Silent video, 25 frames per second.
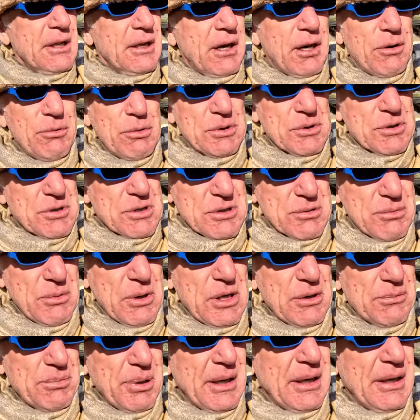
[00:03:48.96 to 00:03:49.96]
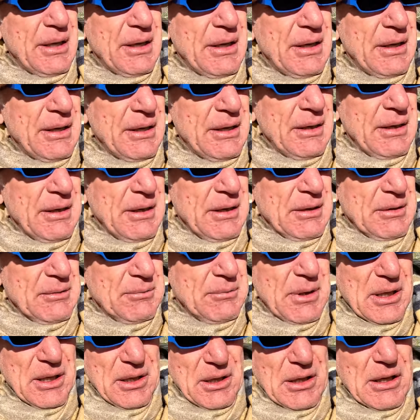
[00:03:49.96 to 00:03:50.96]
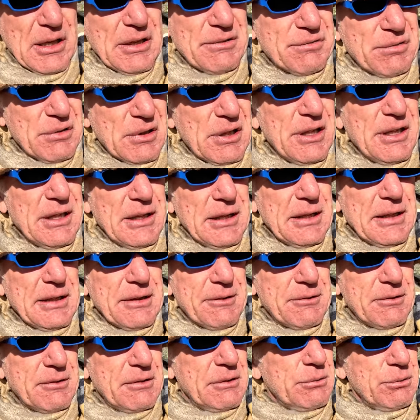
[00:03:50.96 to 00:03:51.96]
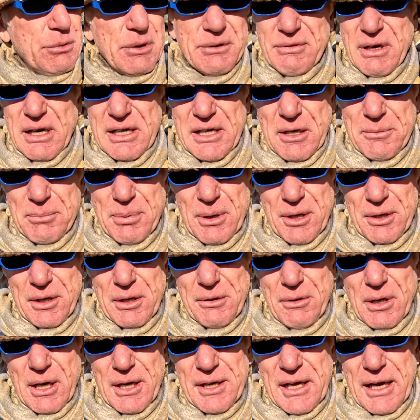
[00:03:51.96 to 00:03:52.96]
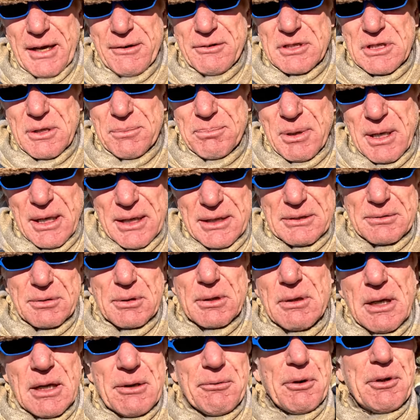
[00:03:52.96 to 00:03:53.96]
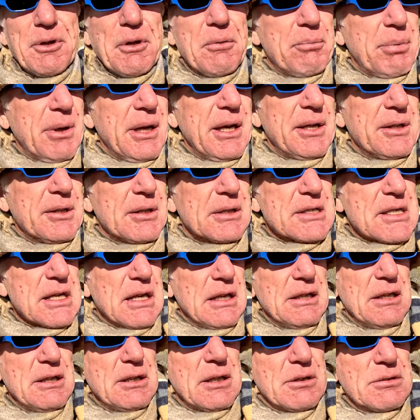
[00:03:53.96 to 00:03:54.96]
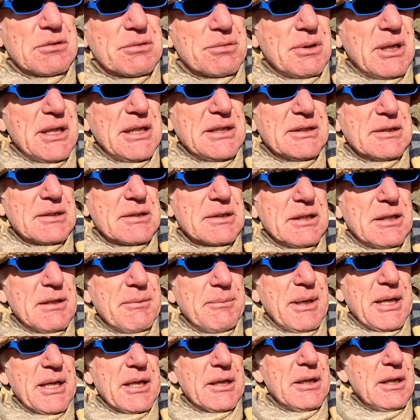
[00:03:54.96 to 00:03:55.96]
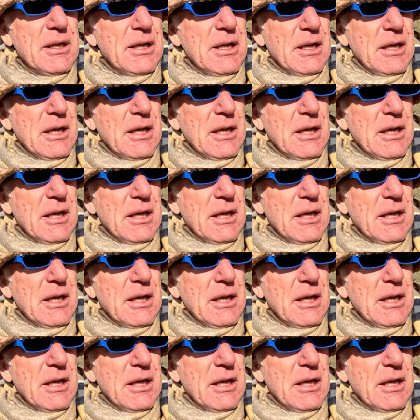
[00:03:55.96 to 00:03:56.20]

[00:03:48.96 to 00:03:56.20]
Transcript: I wouldn't swap my life right in with anybody right now. It's a place where I want to be, and I'll tell you those reasons in a minute.